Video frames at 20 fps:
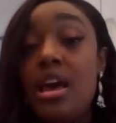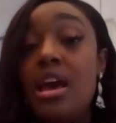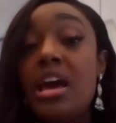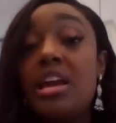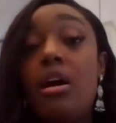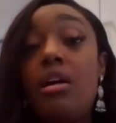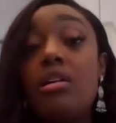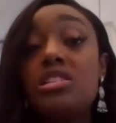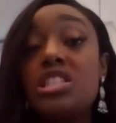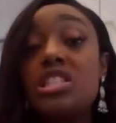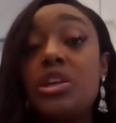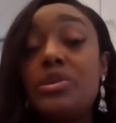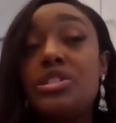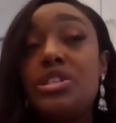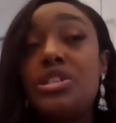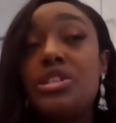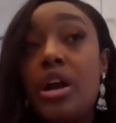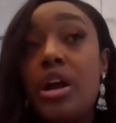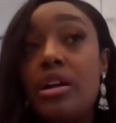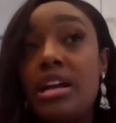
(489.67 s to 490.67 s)
And also in
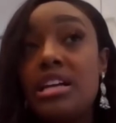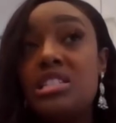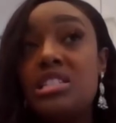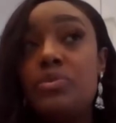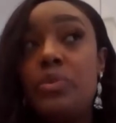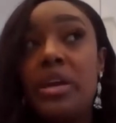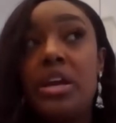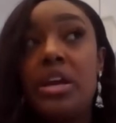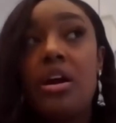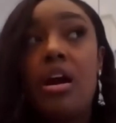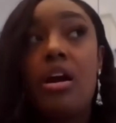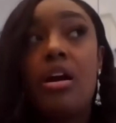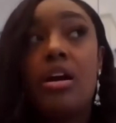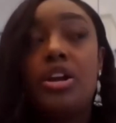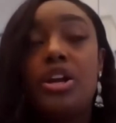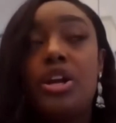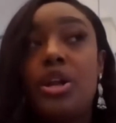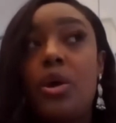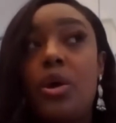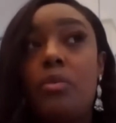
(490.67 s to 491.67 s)
turn, as we are,